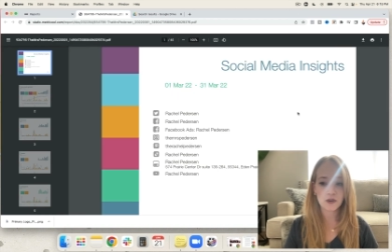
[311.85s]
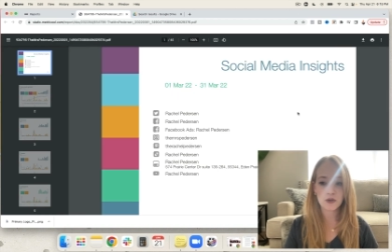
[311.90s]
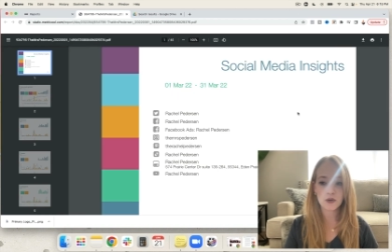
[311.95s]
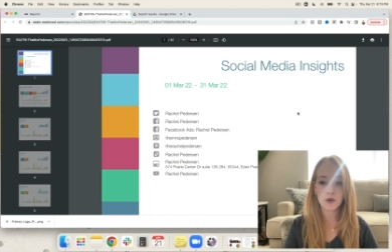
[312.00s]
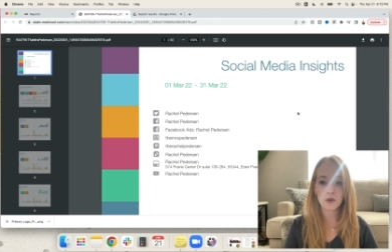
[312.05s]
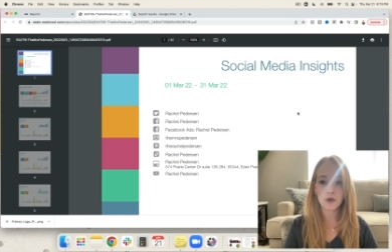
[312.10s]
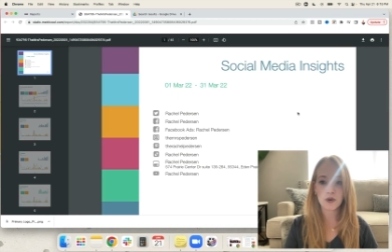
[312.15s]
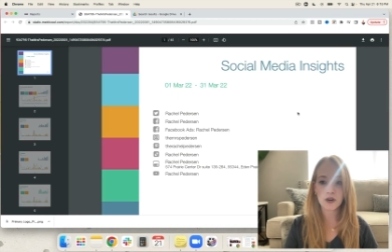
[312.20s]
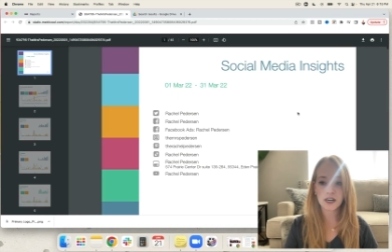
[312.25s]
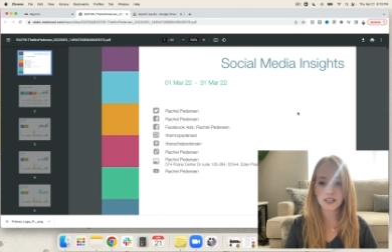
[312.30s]

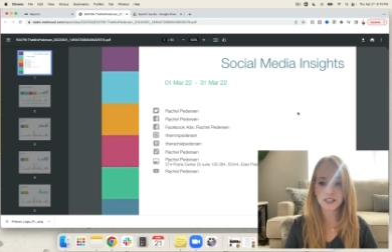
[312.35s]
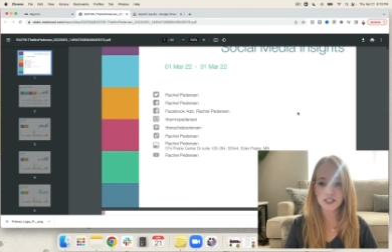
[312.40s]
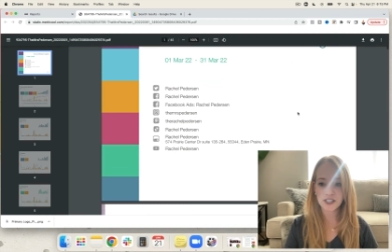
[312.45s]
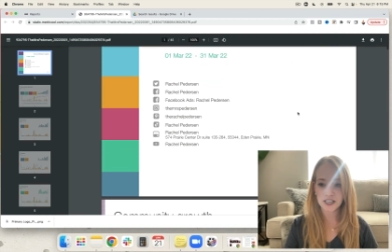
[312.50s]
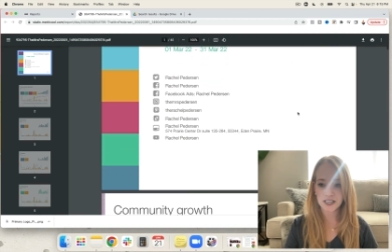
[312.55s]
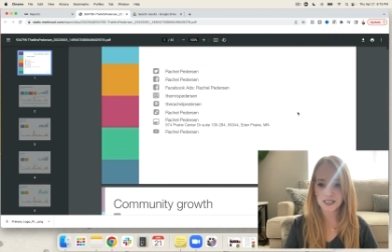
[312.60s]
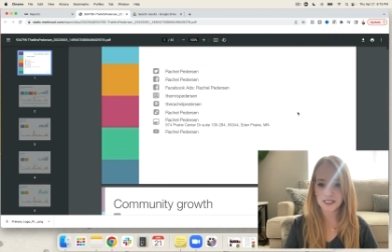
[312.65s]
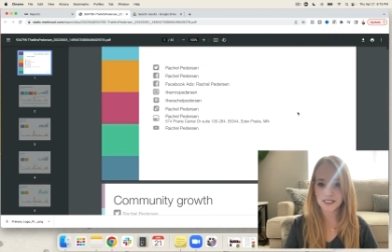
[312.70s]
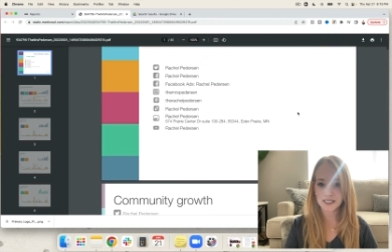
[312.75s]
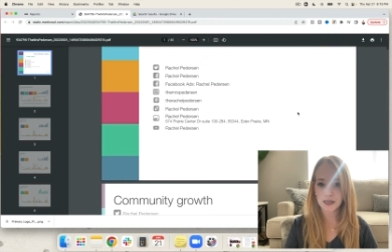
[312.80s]

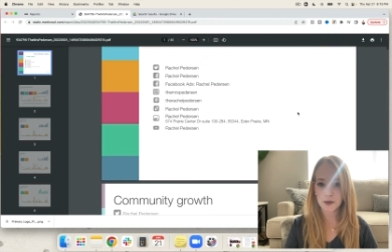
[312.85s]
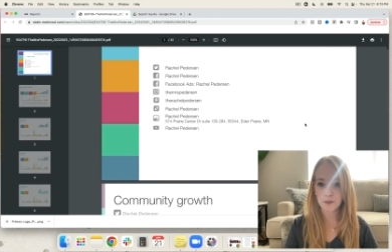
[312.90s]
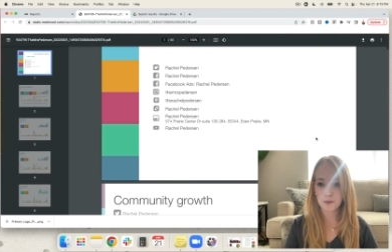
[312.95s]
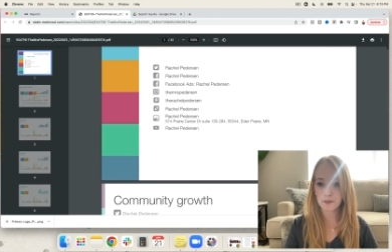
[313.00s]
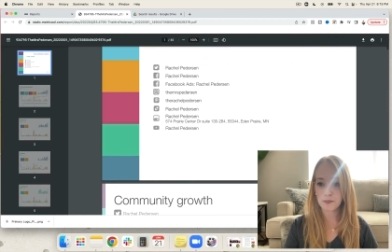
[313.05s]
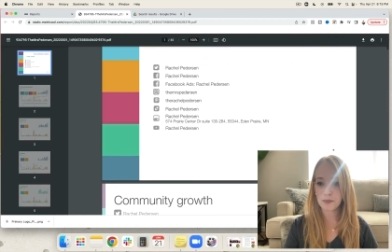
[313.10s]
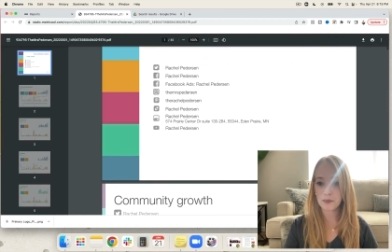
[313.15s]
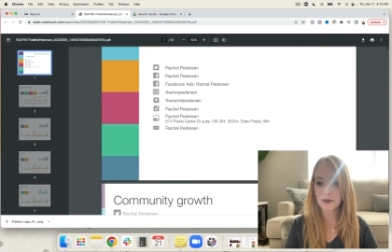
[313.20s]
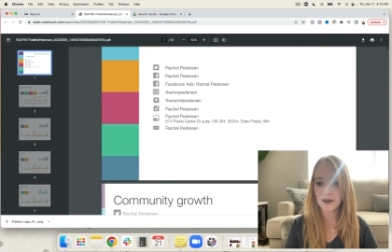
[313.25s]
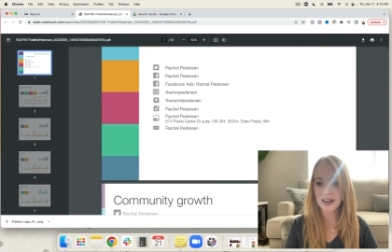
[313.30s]
gorgeous
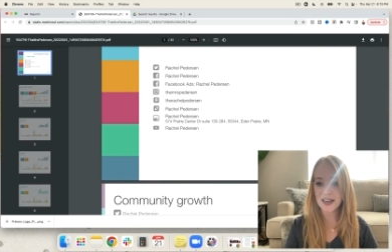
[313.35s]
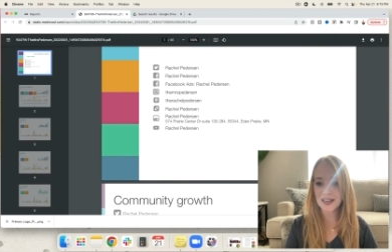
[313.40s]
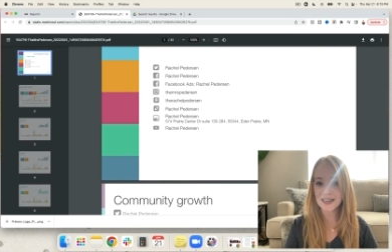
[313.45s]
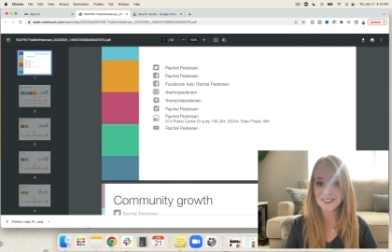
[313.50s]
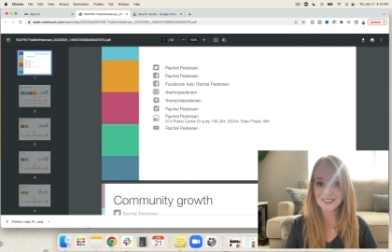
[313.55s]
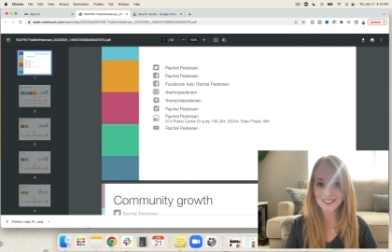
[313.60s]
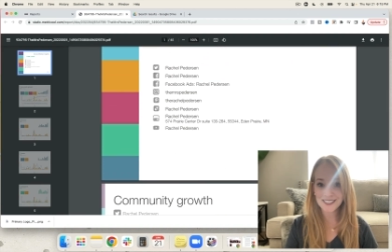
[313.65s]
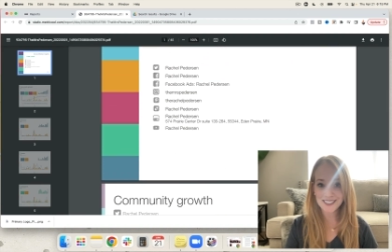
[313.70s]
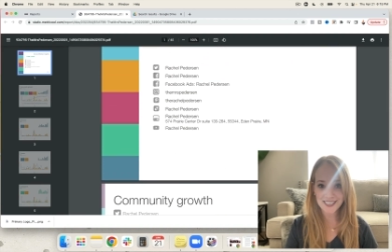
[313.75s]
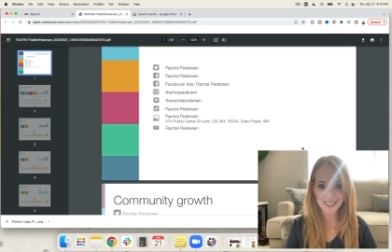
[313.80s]

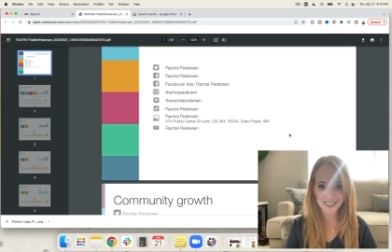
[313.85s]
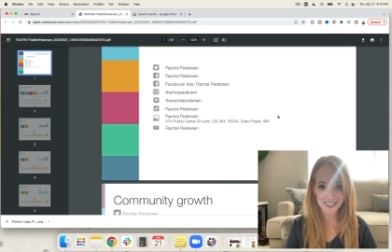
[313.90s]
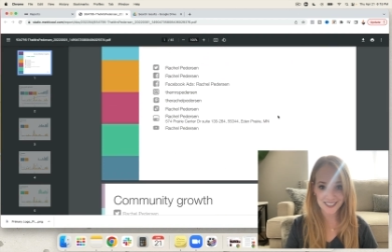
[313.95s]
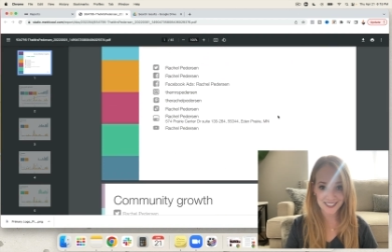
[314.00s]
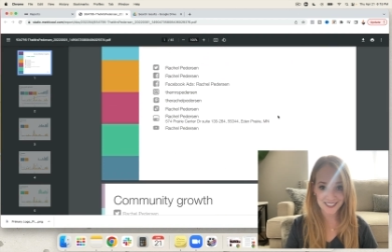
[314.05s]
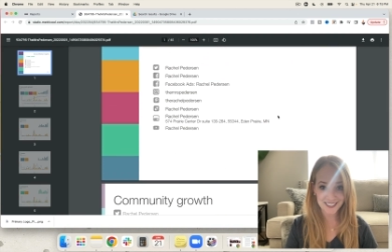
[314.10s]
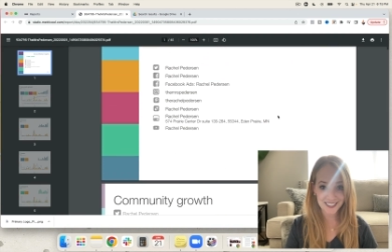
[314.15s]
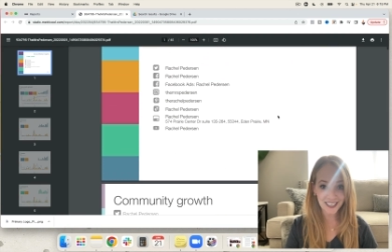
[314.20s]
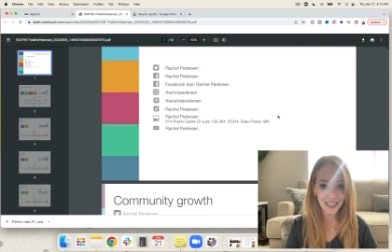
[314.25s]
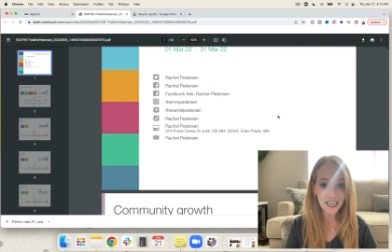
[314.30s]

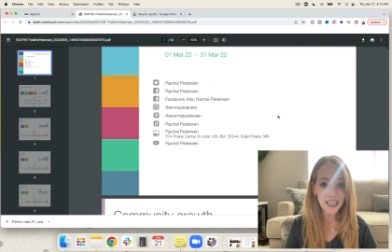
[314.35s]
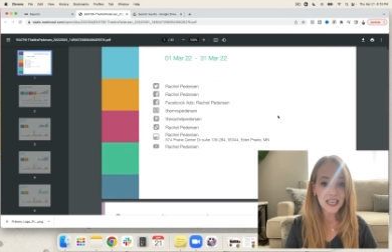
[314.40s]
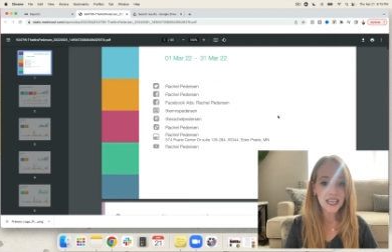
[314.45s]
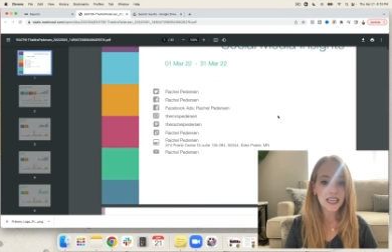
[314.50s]
branded